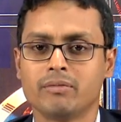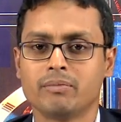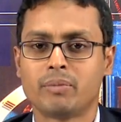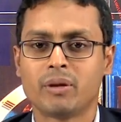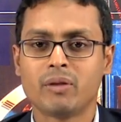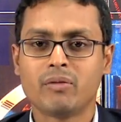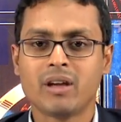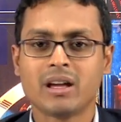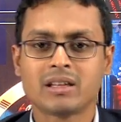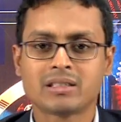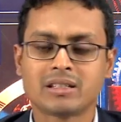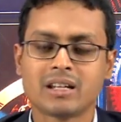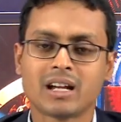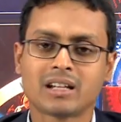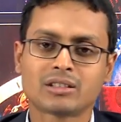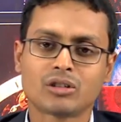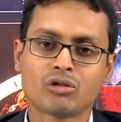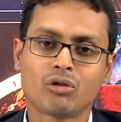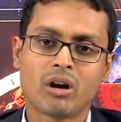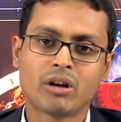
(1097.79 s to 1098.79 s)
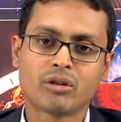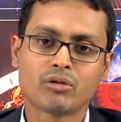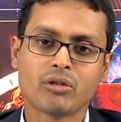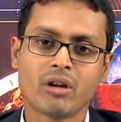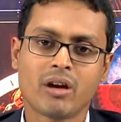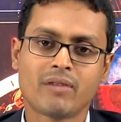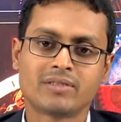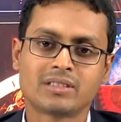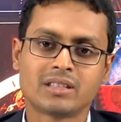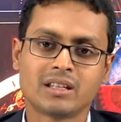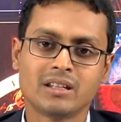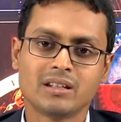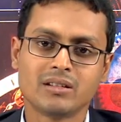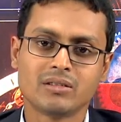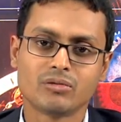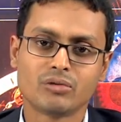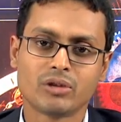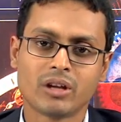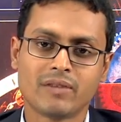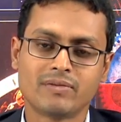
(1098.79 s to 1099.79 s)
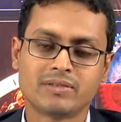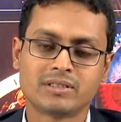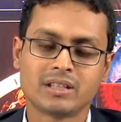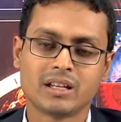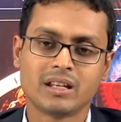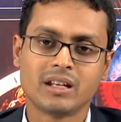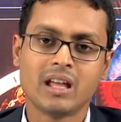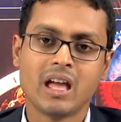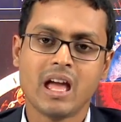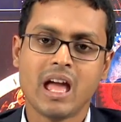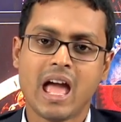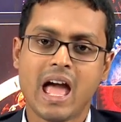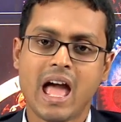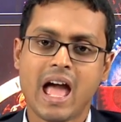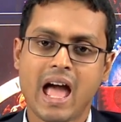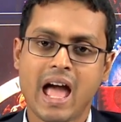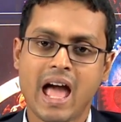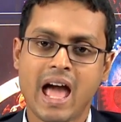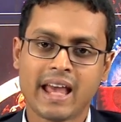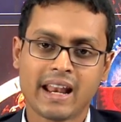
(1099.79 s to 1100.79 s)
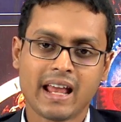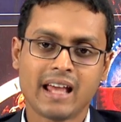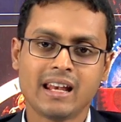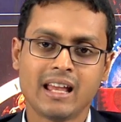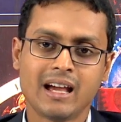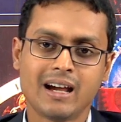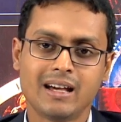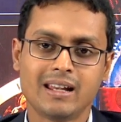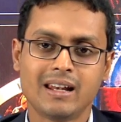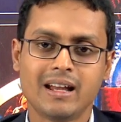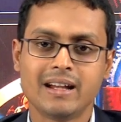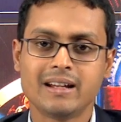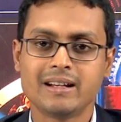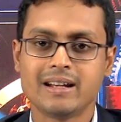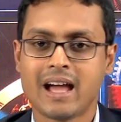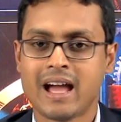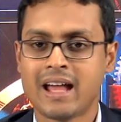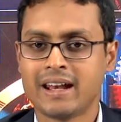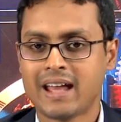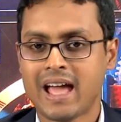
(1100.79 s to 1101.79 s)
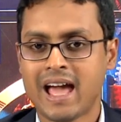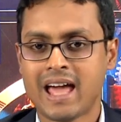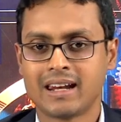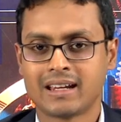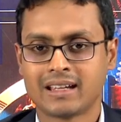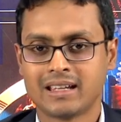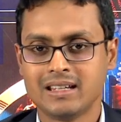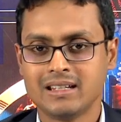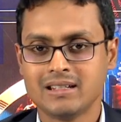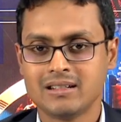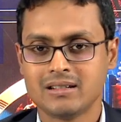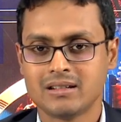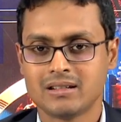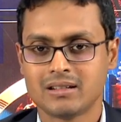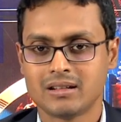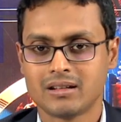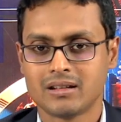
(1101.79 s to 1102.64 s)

Previous reaction what we have seen? We have seen aryl halide and alkene,